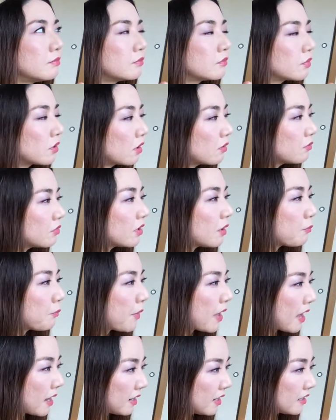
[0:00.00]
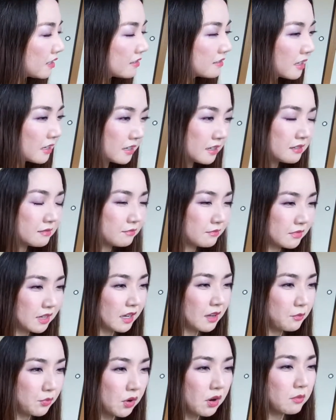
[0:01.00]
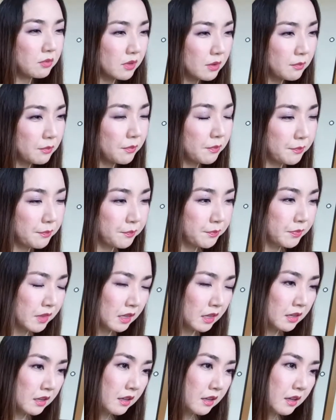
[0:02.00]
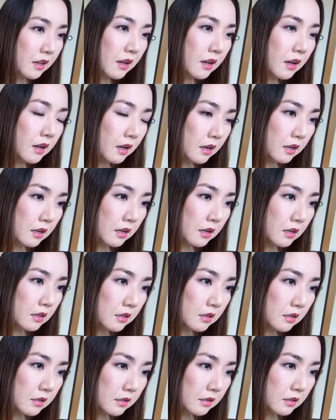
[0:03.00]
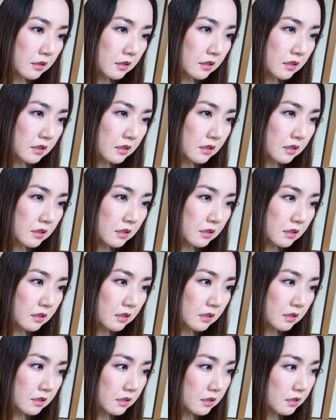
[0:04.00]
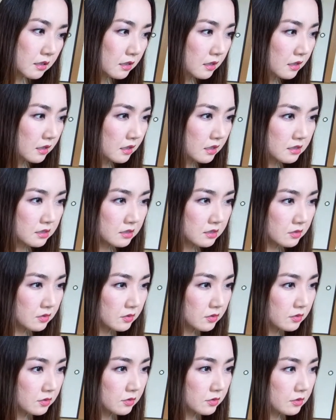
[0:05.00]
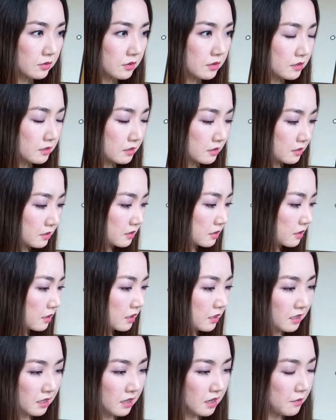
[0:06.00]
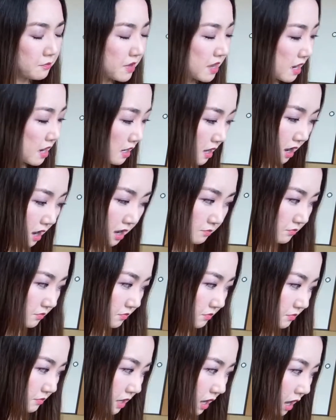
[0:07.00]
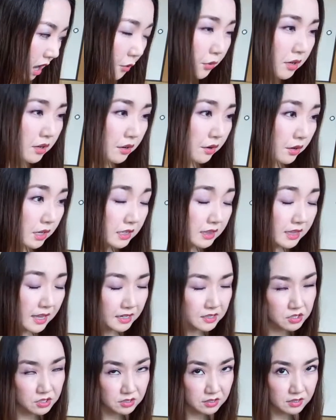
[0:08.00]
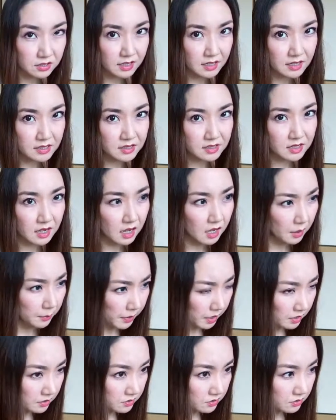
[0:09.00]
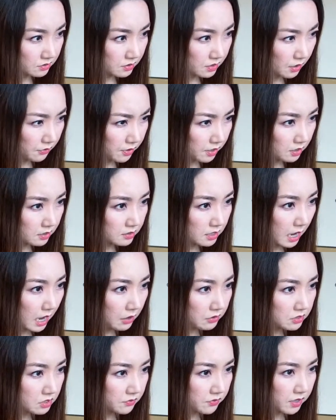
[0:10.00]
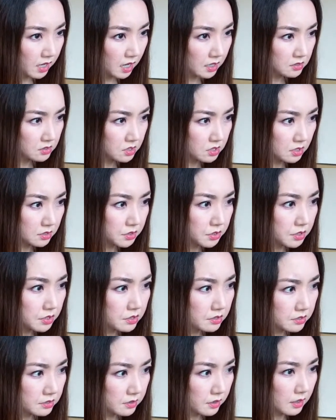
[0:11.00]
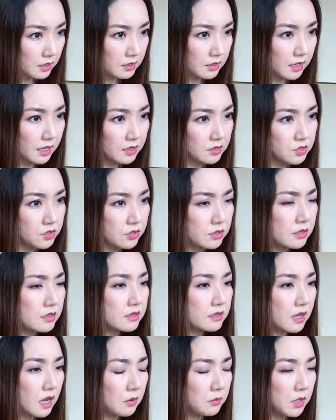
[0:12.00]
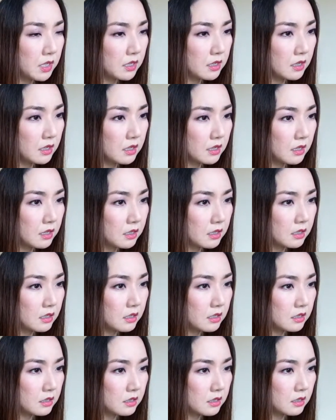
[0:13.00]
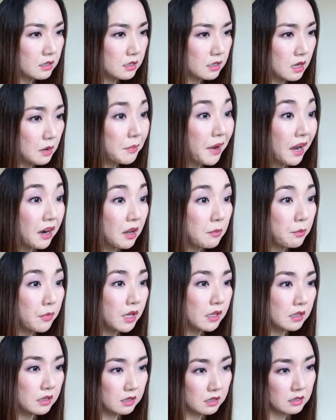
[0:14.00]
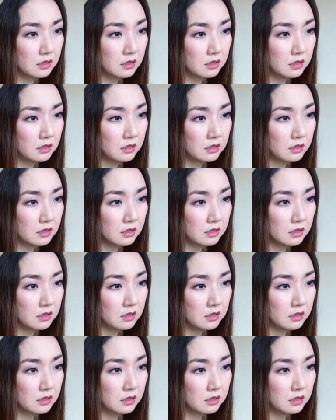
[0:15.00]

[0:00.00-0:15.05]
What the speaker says: problematic, like a problem. uh yeah, so it's, man, our election is coming soon. Our House of Councilors election is coming in about a month,